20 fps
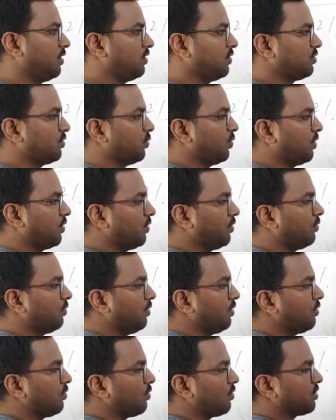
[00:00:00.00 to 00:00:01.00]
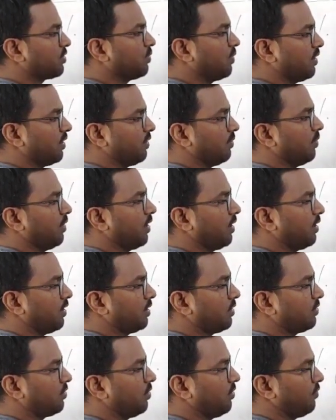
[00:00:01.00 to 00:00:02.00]
So what will cross multiply?
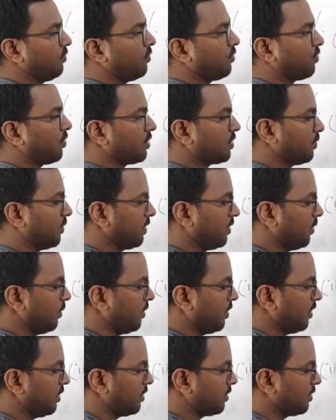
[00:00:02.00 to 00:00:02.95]
So if you cross multiply